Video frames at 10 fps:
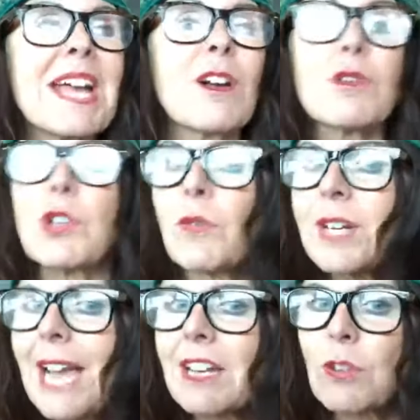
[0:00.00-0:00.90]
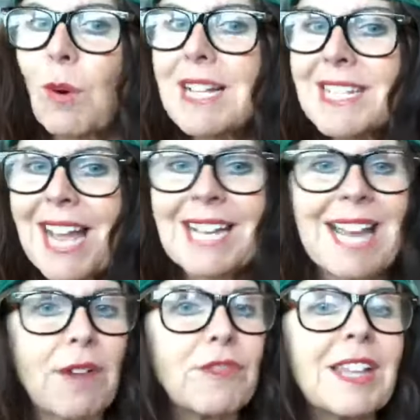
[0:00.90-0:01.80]
Goes over again to the right side,
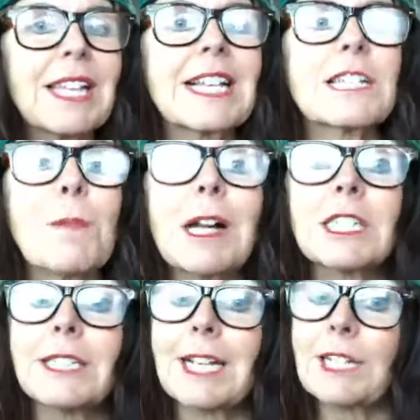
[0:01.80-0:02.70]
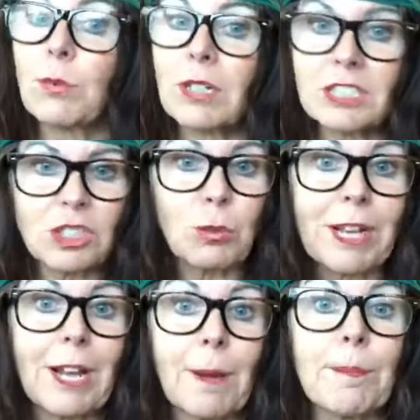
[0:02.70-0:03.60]
not feeling as much, and then he works his
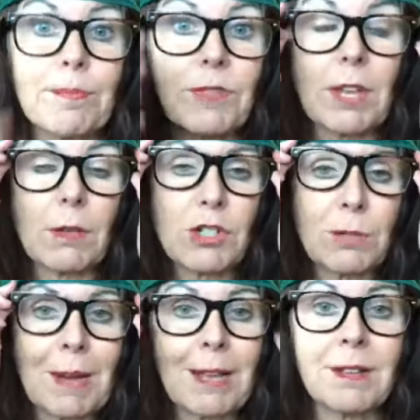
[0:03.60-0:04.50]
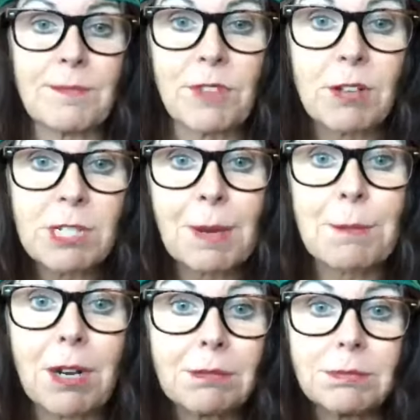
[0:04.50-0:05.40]
way up, to my, to my
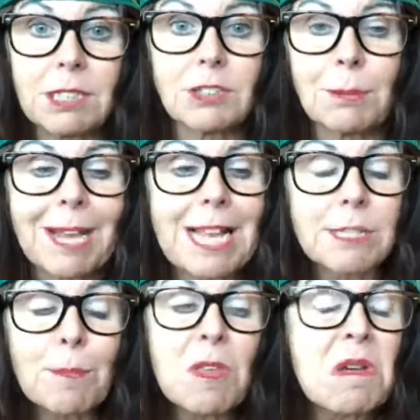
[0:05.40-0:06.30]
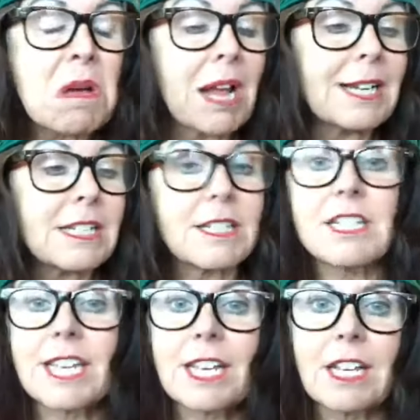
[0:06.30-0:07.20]
butt, to my ass. And this
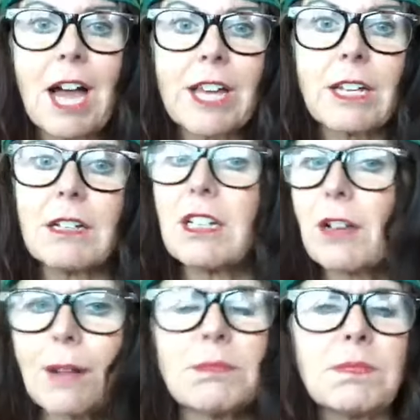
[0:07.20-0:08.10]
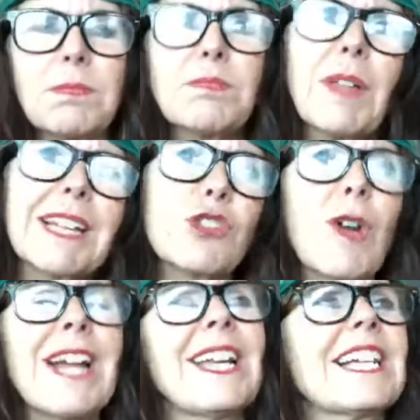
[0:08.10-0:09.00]
is getting kind of, I'm
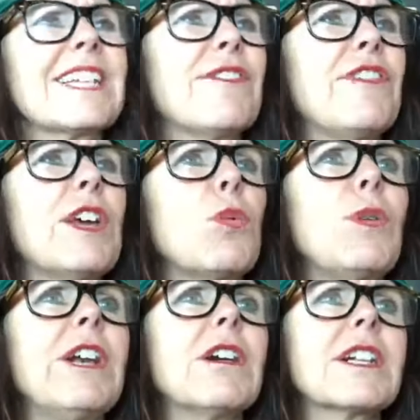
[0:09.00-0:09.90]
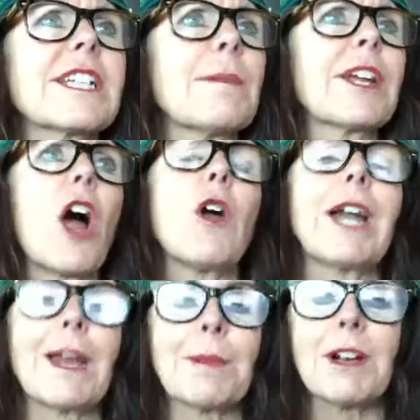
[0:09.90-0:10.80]
trying not to feel weird, because I'm like, all
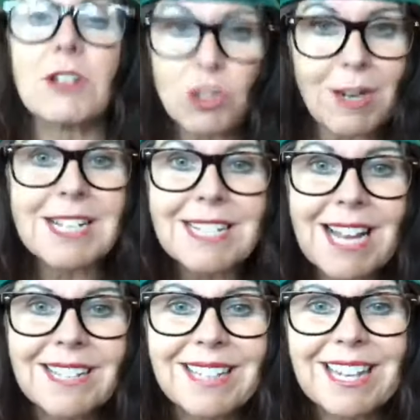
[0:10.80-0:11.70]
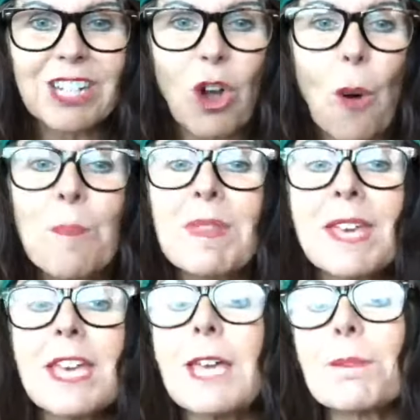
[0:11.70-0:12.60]
right, I'm here. So I decide to let it go.
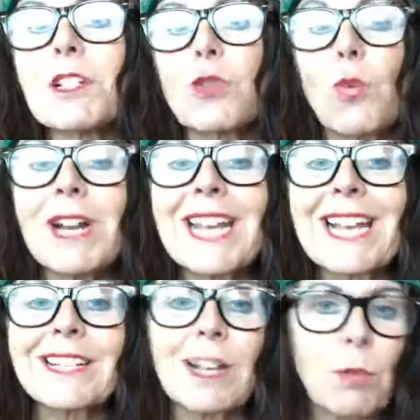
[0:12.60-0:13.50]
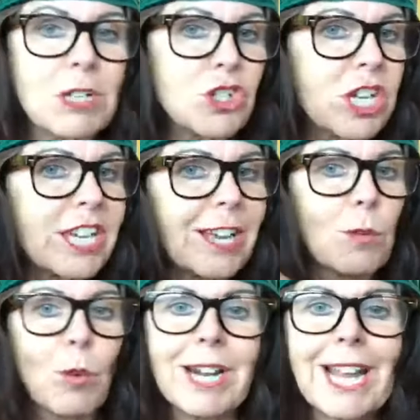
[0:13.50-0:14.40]
He puts one hand on one cheek
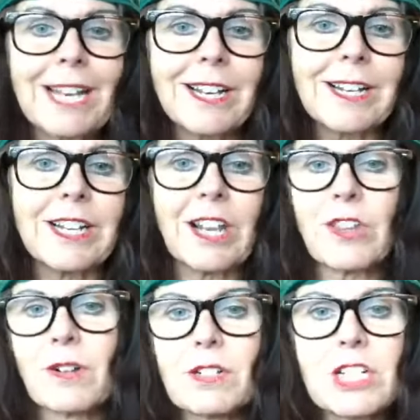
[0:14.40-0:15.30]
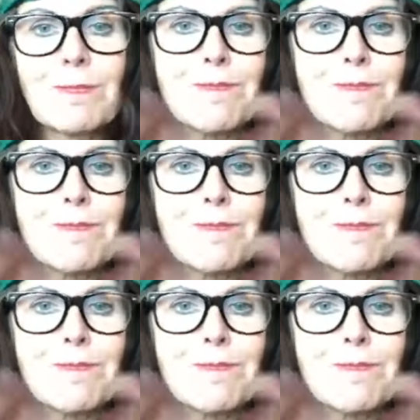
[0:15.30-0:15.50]
and one hand on the other, and